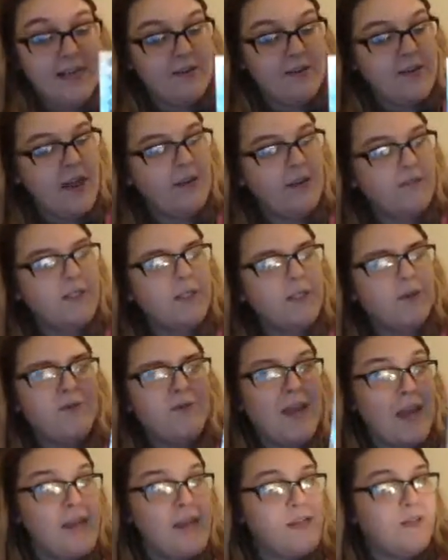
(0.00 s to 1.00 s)
Now you have to sort of
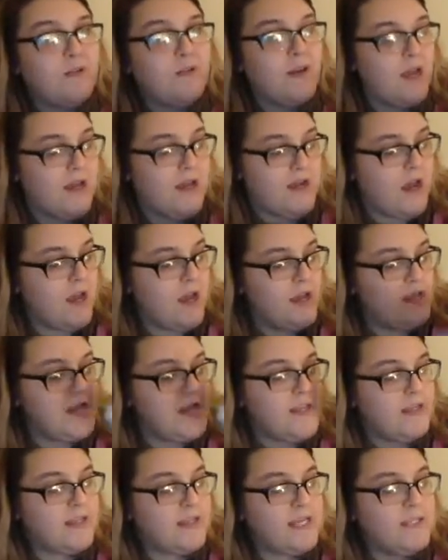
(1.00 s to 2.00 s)
gauge your learner.
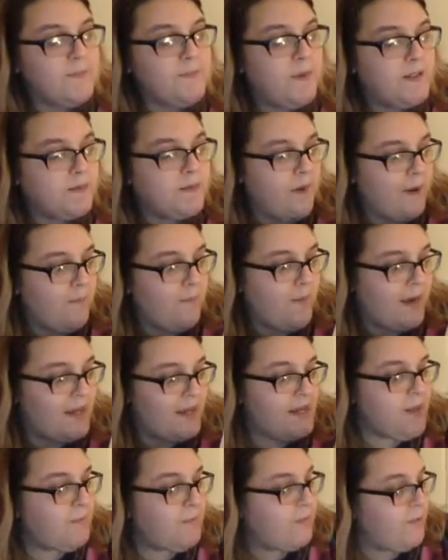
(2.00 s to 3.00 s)
This worked quite well
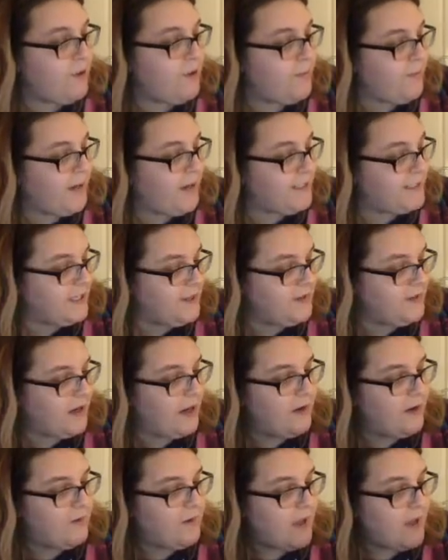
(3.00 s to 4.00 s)
in the Prue, but I don't
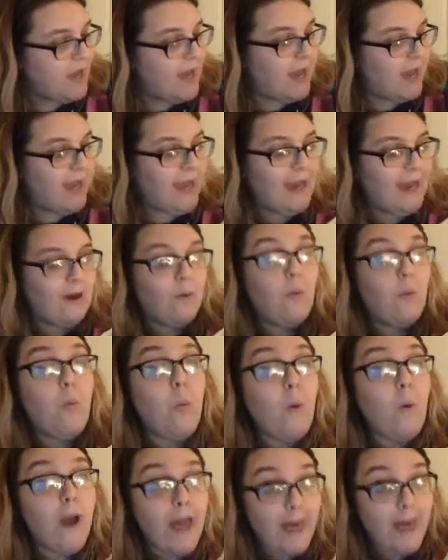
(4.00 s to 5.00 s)
know how
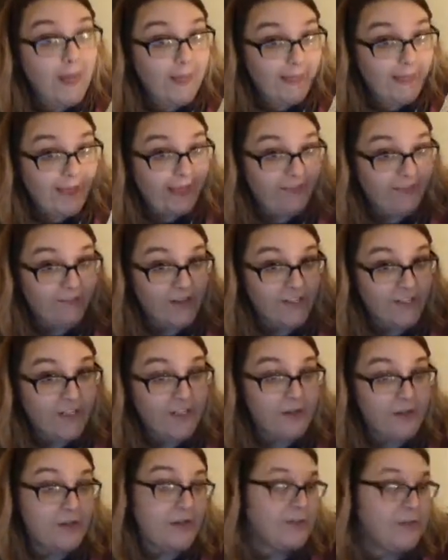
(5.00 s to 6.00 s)
well FE
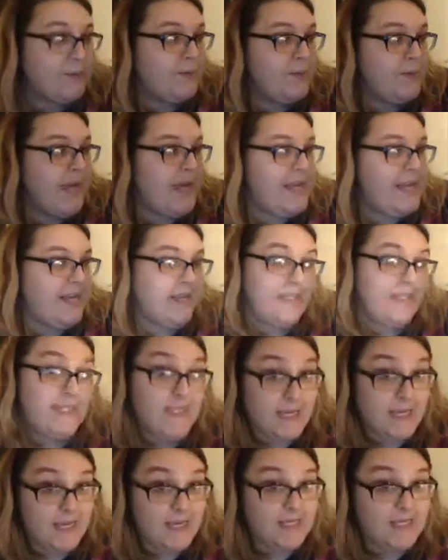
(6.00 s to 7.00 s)
students will take to
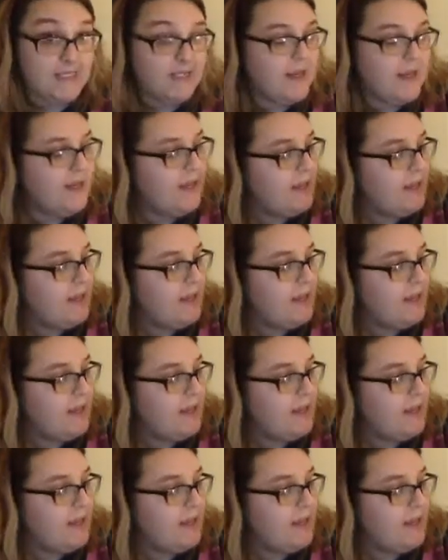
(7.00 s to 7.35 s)
this.